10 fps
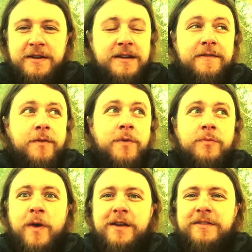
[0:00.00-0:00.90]
and
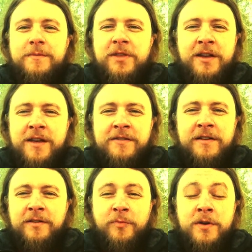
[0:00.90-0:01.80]
everyone wakes up together
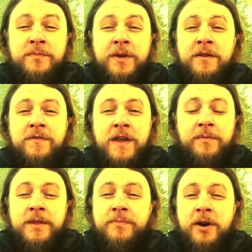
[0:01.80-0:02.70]
as one big
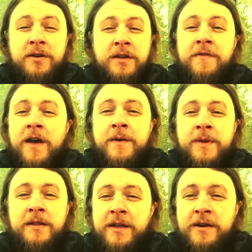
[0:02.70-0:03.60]
family party of
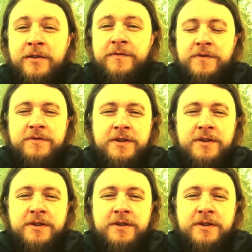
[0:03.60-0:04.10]
happy love